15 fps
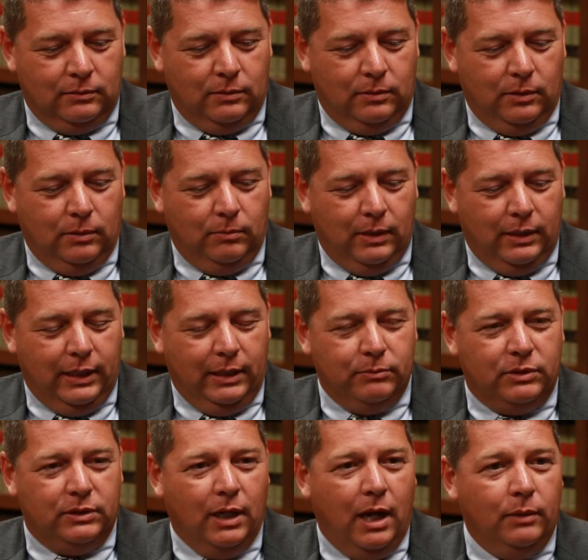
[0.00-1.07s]
My uh, my
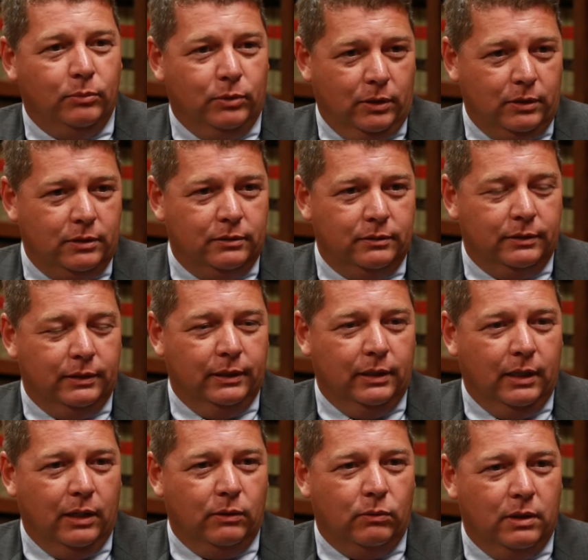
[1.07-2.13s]
name's Todd Book,
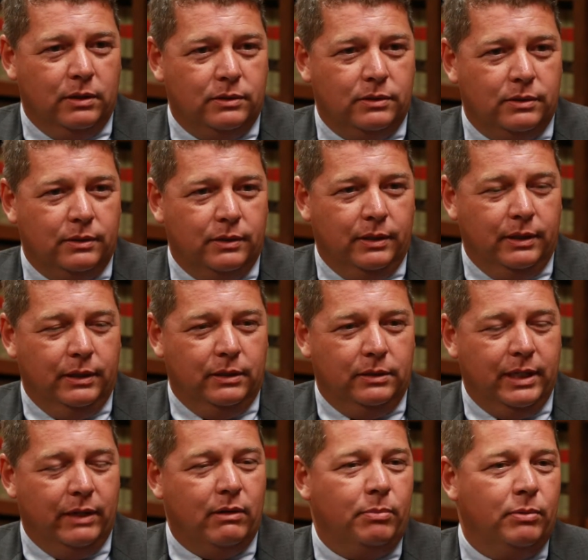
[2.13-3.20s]
and I was the
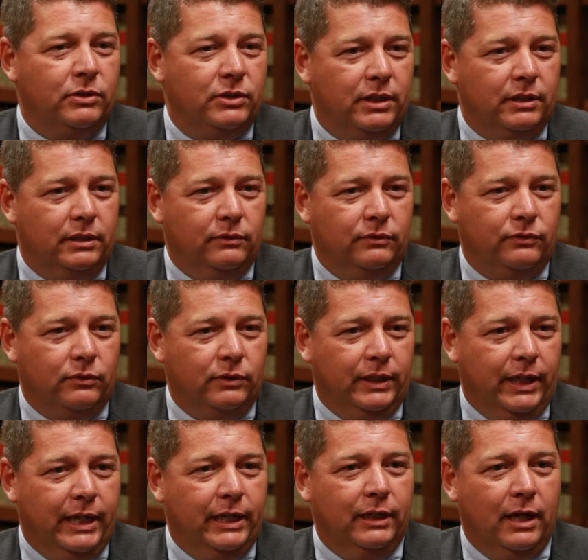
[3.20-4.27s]
state representative for the
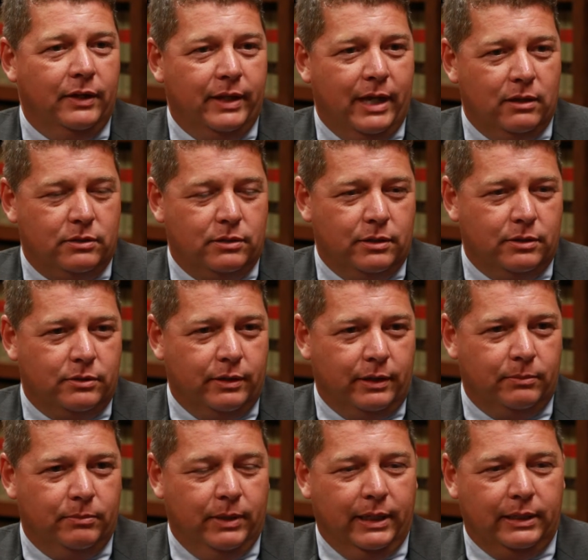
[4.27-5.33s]
89th House
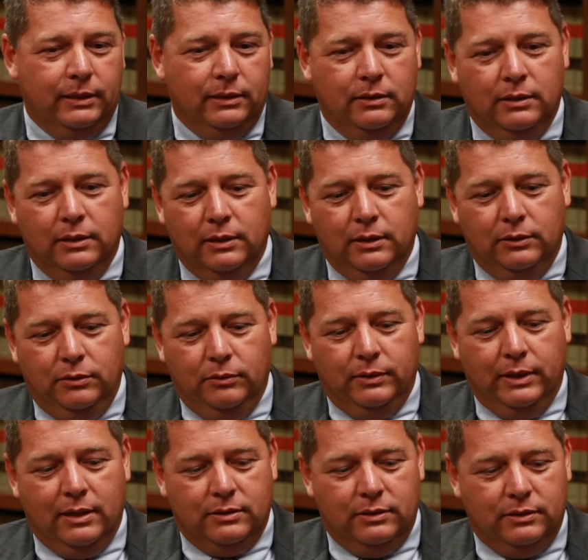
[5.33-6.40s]
District back in
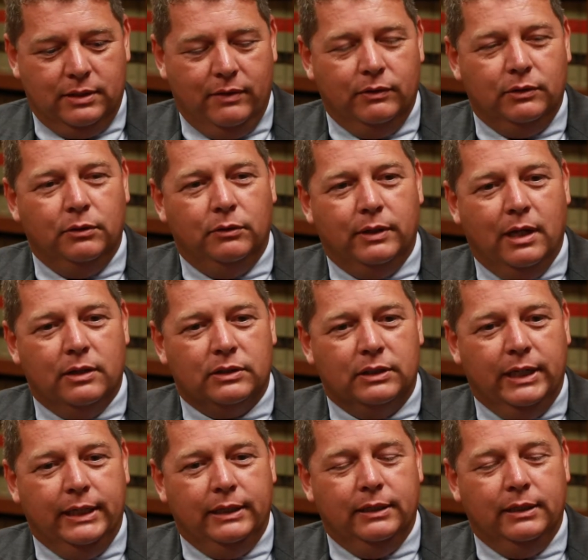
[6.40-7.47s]
2007
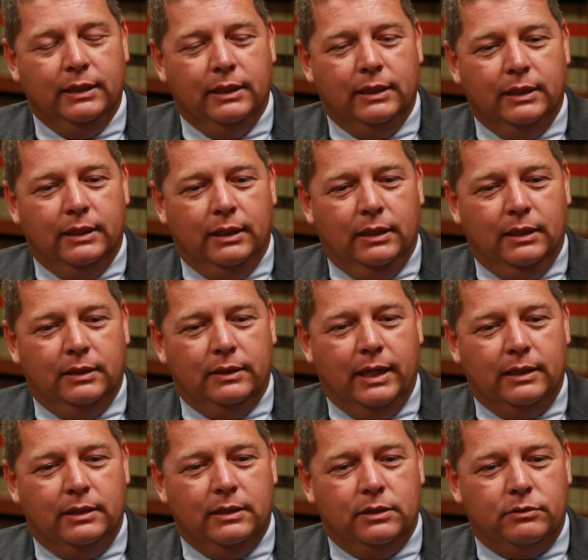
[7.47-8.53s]
2008. Uh,
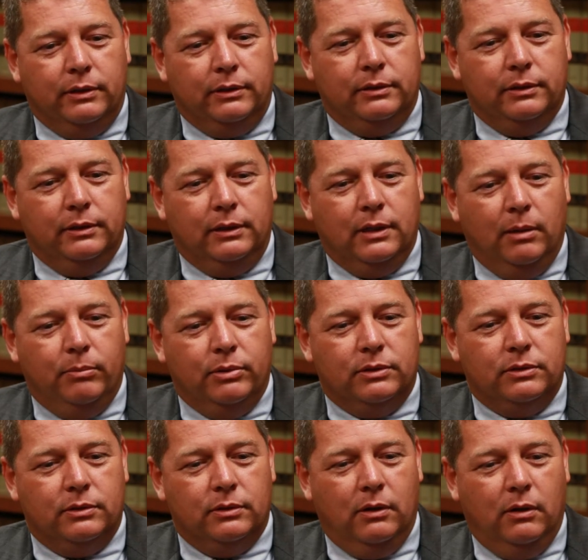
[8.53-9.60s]
that district
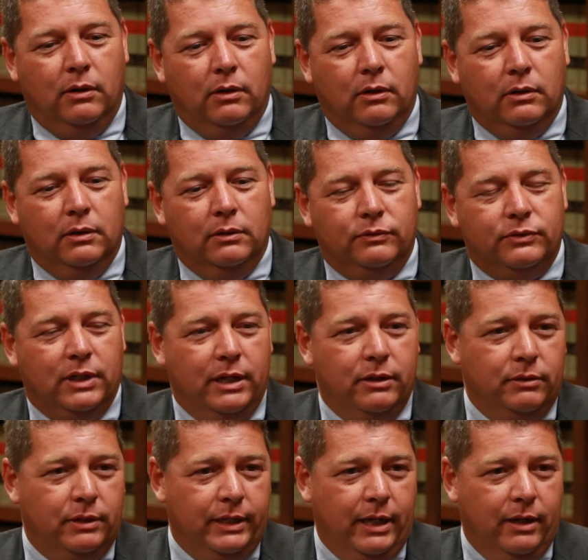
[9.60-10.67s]
encompassed all of
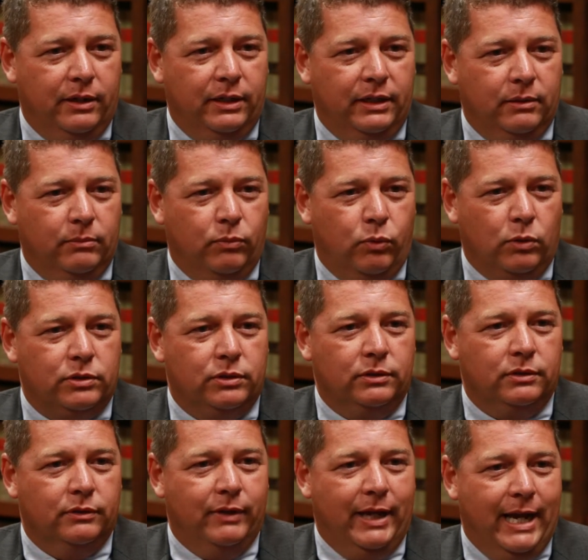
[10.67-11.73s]
Scioto County and
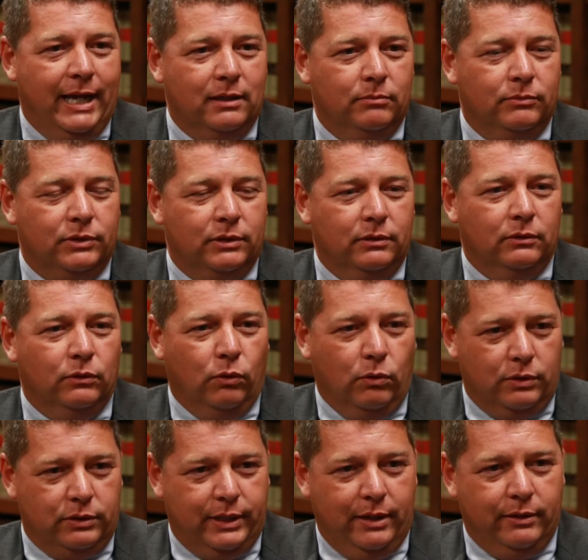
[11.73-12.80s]
portions of Adams and
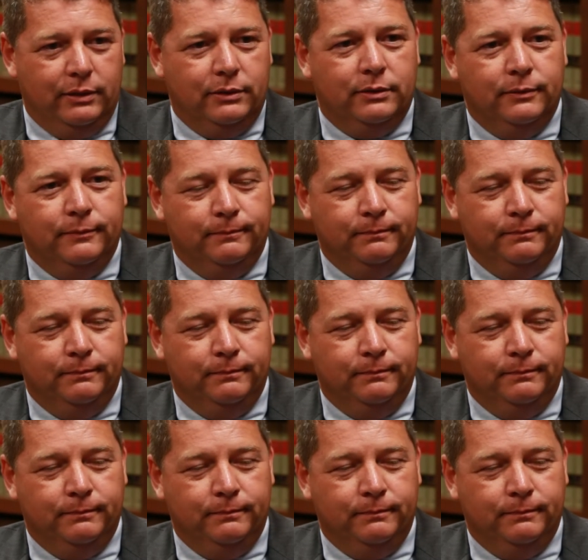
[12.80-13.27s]
Lawrence counties.